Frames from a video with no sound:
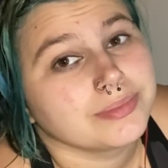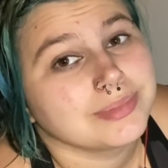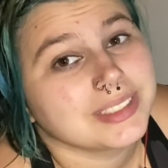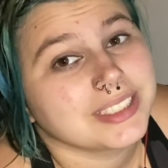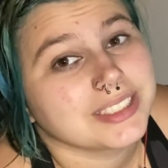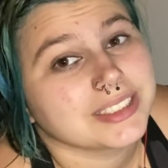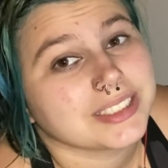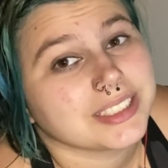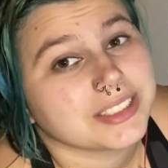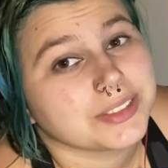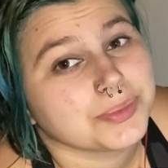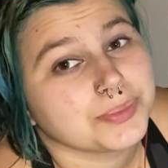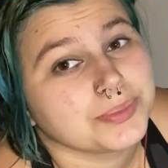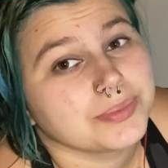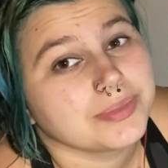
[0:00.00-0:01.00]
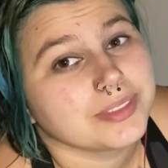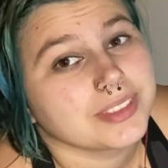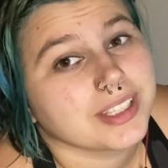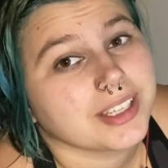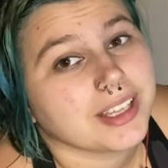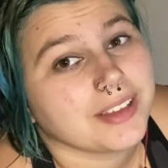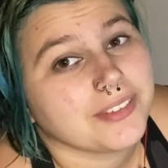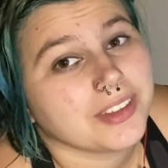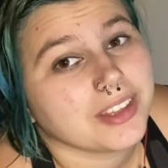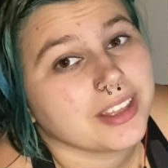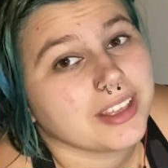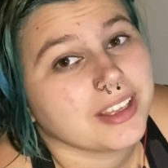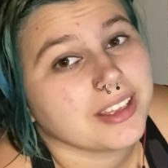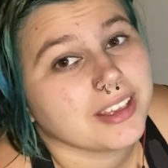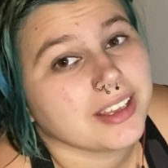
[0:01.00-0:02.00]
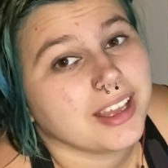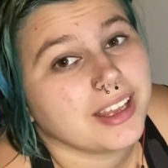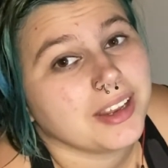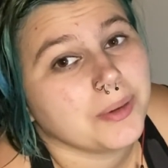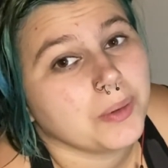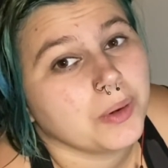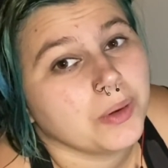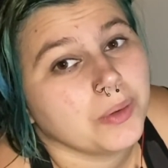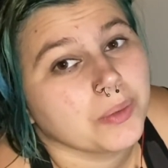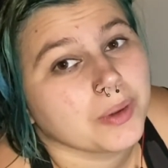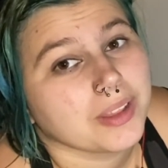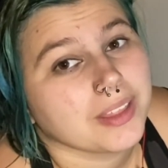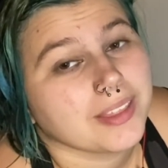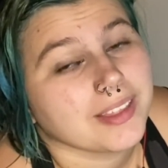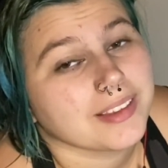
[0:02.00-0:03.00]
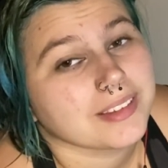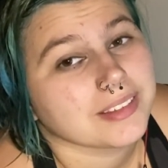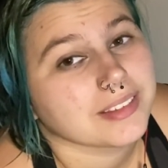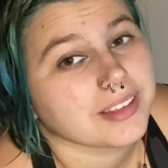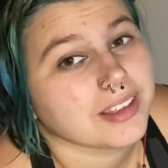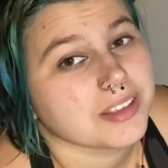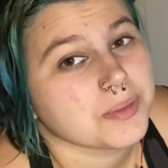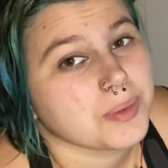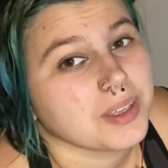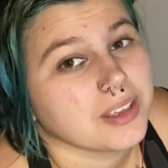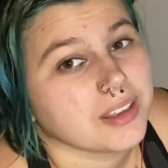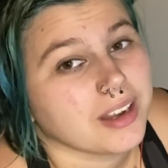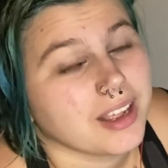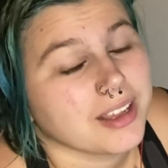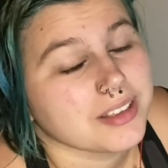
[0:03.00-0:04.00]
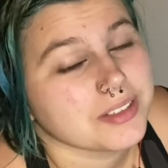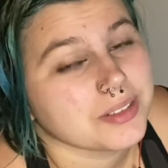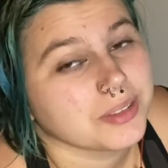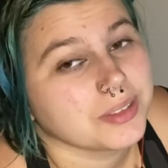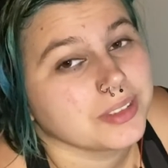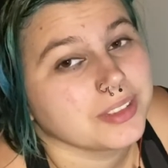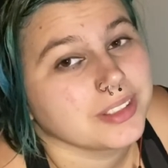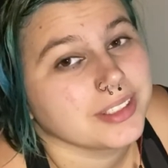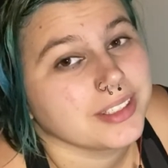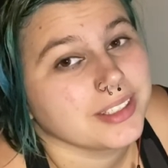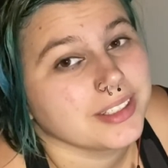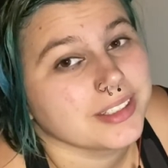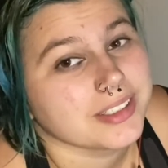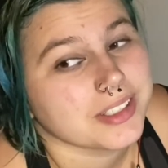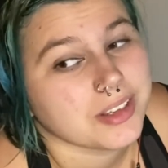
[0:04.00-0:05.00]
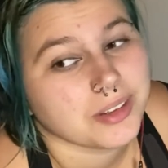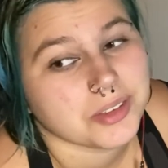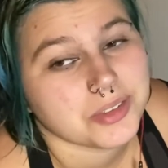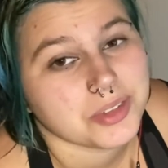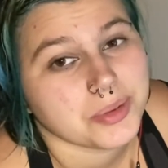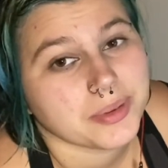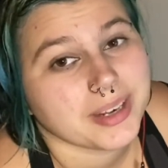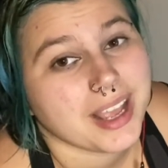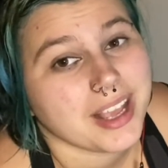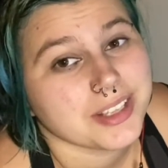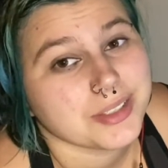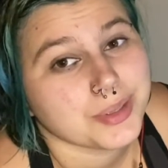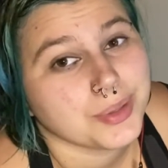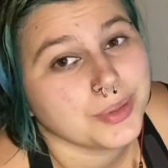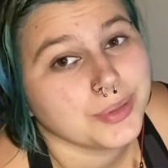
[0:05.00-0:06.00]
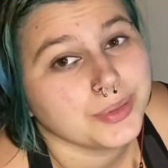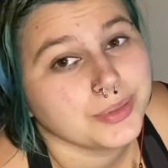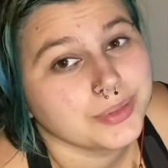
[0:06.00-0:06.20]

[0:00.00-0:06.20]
Because that's, like, I feel like anyone who really thinks this guy's being an asshole is also an asshole.